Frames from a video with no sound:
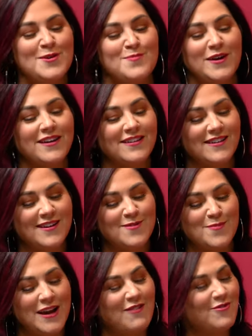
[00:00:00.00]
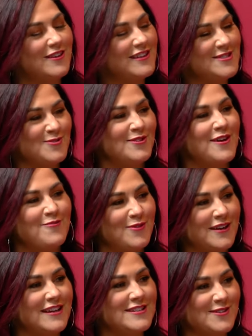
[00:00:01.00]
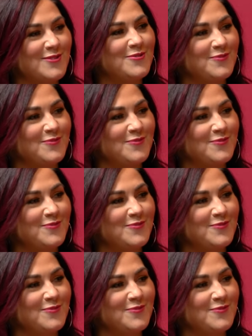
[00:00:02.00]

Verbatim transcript: But uh, but I really do love what I do.